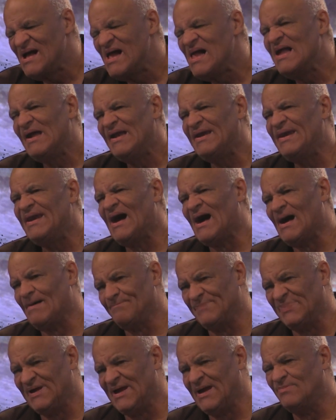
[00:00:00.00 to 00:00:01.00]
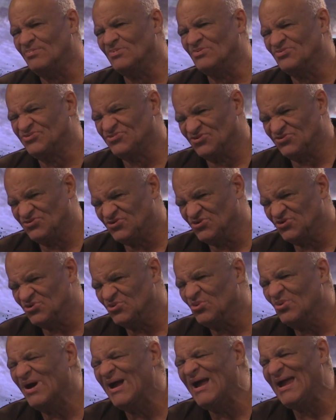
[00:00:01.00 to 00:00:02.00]
not be able to
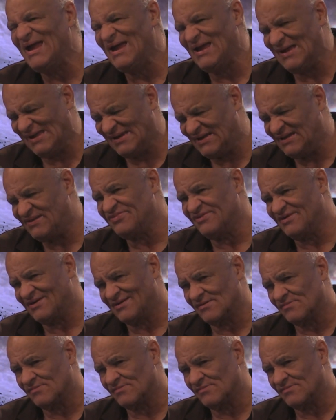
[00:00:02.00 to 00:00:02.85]
do anything.